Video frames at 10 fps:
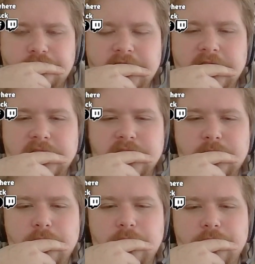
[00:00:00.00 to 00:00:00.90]
Okay,
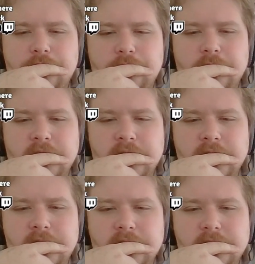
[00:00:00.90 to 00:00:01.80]
so
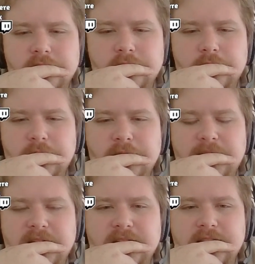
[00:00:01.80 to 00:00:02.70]
what do you
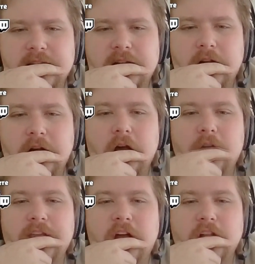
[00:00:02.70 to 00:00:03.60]
want to do?
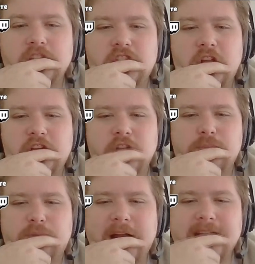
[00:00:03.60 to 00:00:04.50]
Oh, the Onslaught goes
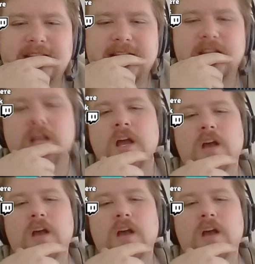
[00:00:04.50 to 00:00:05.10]
brazy!